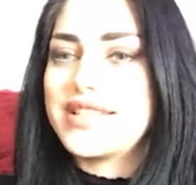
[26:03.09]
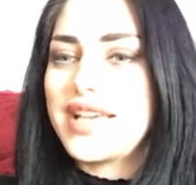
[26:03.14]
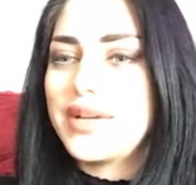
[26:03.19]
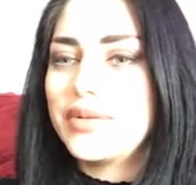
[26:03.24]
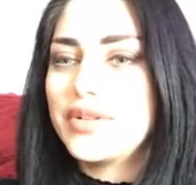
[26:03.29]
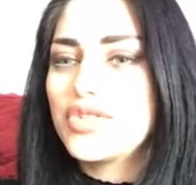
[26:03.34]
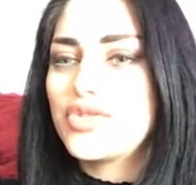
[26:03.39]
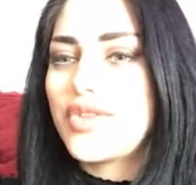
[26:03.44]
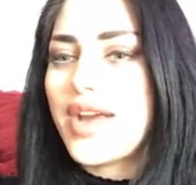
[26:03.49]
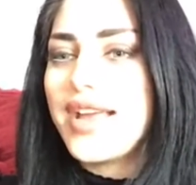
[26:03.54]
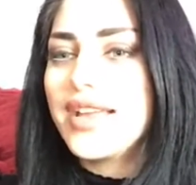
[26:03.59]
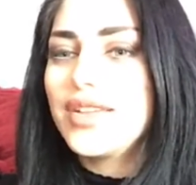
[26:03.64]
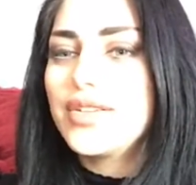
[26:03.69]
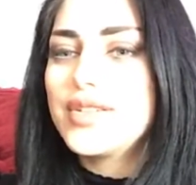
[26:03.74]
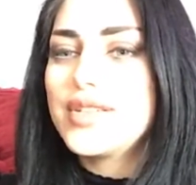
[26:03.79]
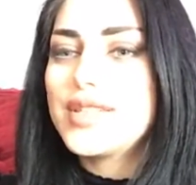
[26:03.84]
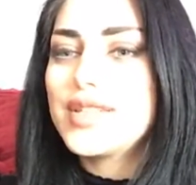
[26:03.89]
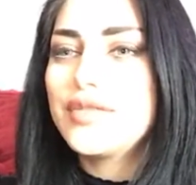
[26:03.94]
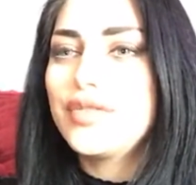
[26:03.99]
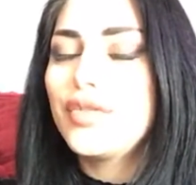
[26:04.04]
I will drag you
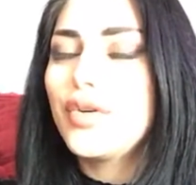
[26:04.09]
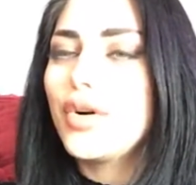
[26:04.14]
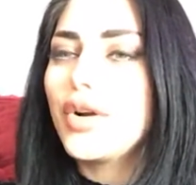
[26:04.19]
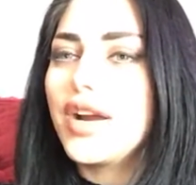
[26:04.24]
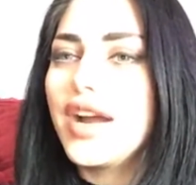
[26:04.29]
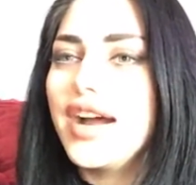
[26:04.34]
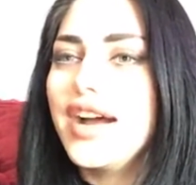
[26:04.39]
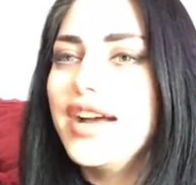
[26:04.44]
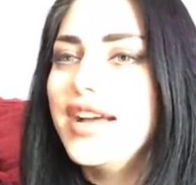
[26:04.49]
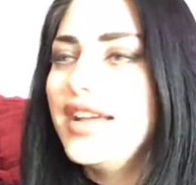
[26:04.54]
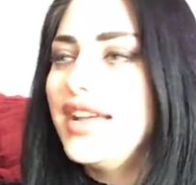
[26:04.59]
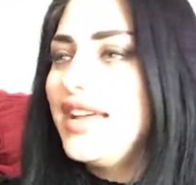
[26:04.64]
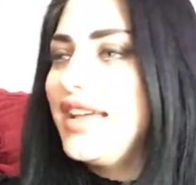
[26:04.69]
to Sephora,